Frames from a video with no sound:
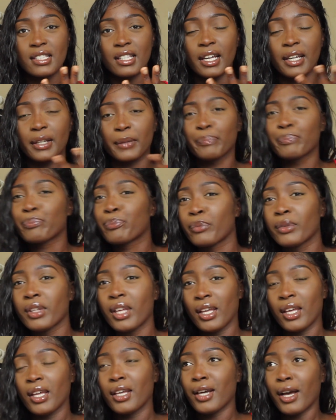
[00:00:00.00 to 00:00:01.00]
Like,
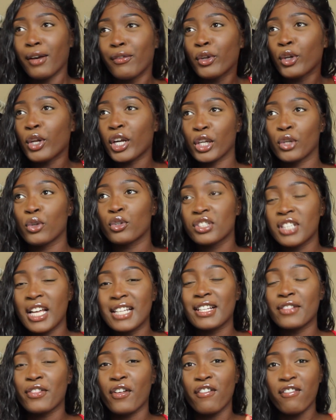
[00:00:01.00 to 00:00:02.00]
I feel like it looks
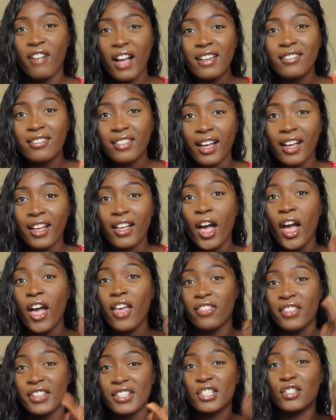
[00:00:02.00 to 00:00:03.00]
nice, and the fact that
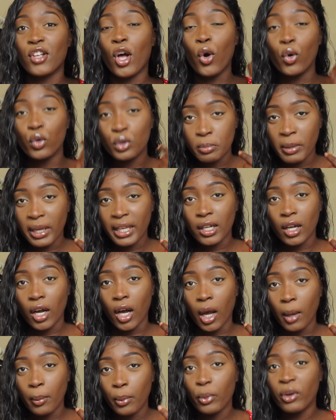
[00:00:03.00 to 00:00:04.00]
this is old
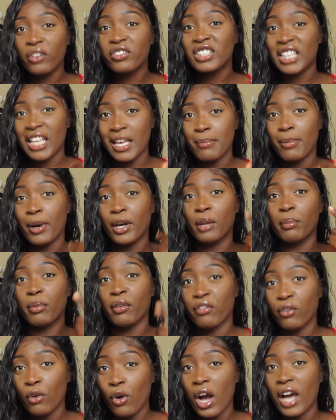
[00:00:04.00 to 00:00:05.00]
makeup with setting powder
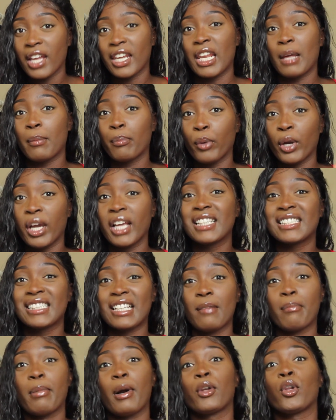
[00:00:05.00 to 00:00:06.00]
beforehand, and I'm putting
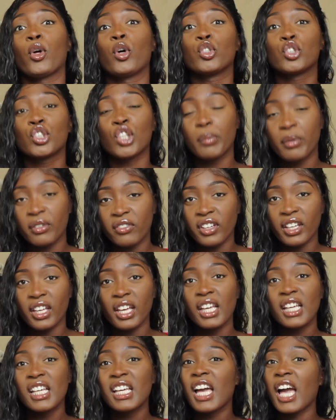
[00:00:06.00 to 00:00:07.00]
setting powder on top of
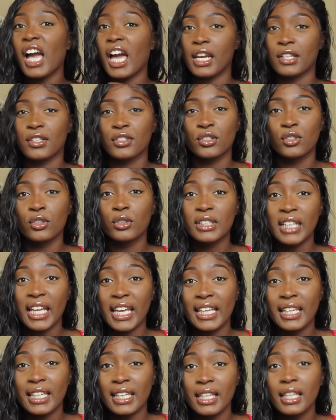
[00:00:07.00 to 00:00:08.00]
it, and it doesn't look
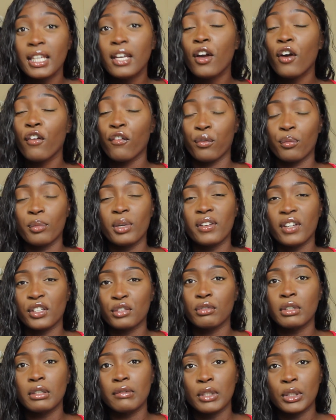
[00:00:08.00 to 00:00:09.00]
cakey, for me that's
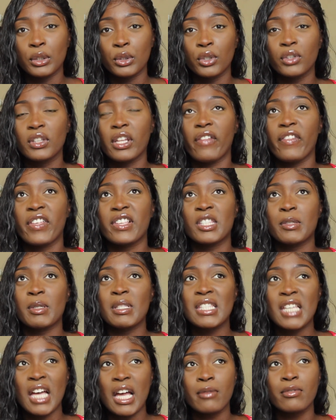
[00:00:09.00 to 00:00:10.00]
really, really good. That there's been
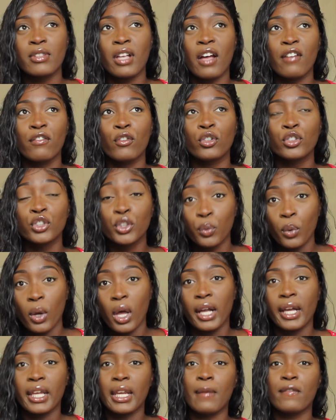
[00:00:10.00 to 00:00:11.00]
times that I've gone to
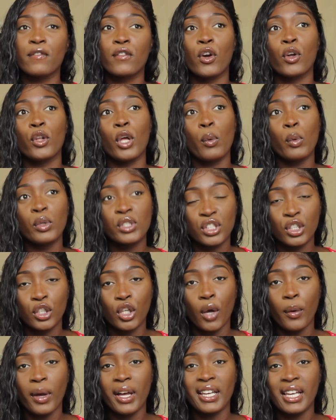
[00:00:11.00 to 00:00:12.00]
work and I want to
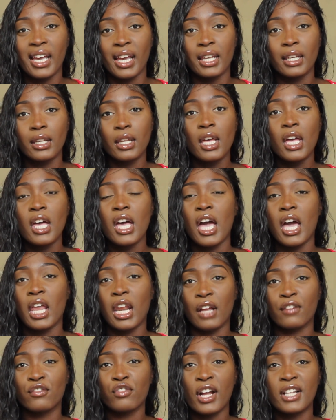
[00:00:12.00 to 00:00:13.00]
go out again, and
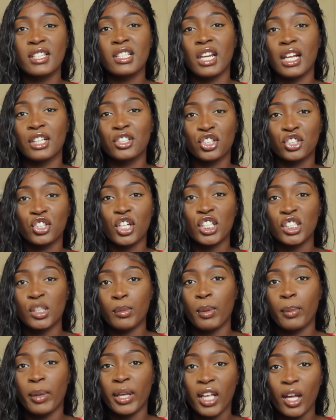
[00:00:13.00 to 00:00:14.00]
I've tried to like just touch on
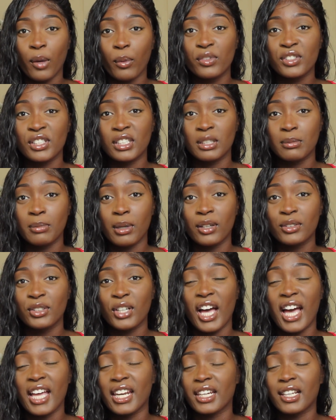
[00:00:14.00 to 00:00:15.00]
my makeup with setting powder,
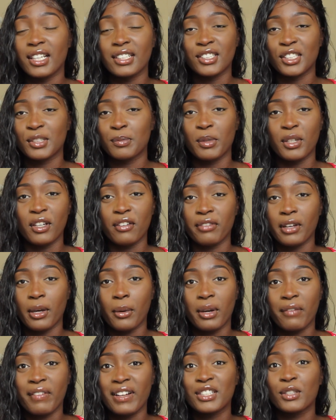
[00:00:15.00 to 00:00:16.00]
and it's just been a fail,
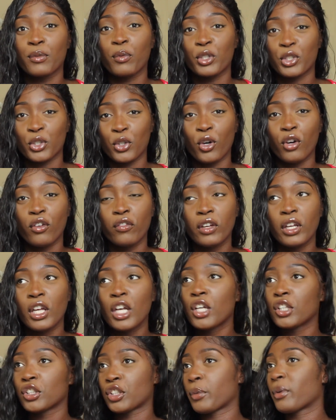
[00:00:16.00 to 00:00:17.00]
and I've had to wash it off.
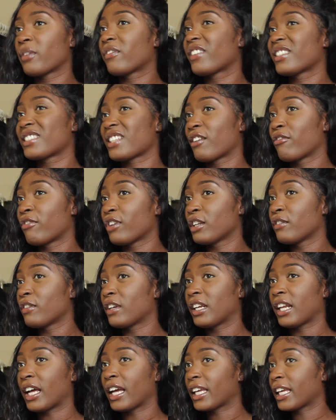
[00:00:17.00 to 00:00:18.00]
So with this, I really,
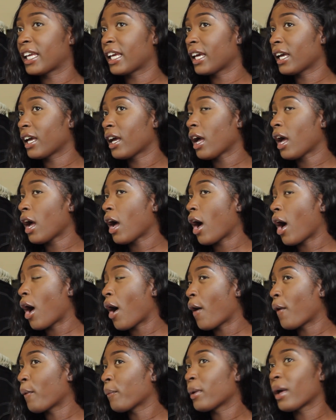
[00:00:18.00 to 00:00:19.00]
really like it.
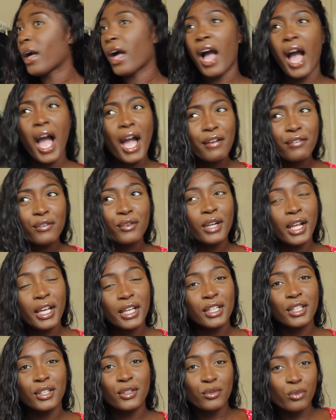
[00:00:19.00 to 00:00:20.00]
I feel
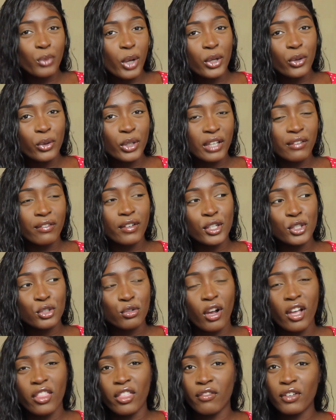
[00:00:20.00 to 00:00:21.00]
like, why not give it a
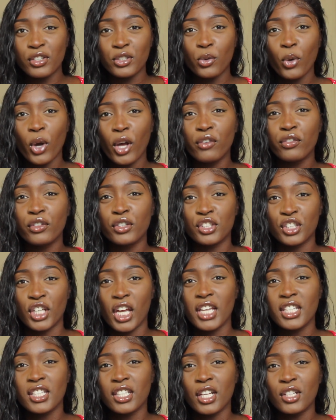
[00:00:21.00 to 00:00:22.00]
try? There is quite a few
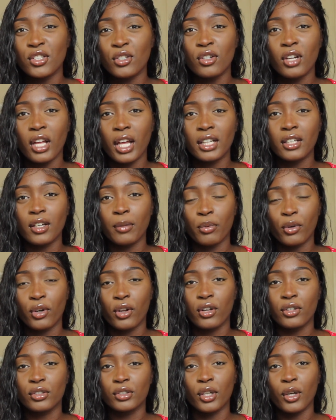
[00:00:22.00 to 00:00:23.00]
shades, and I do like her
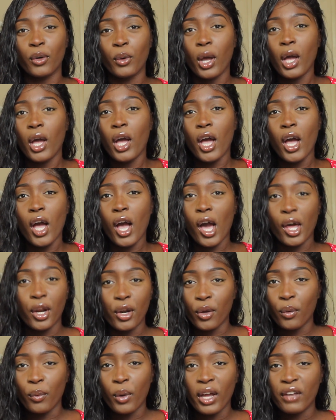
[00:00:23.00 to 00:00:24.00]
product, so I don't
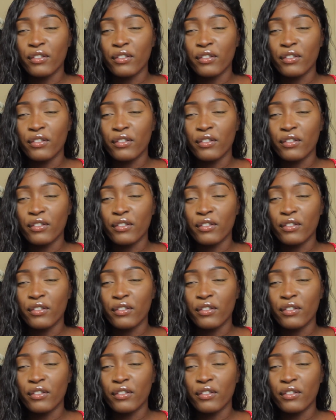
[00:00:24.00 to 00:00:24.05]
know why.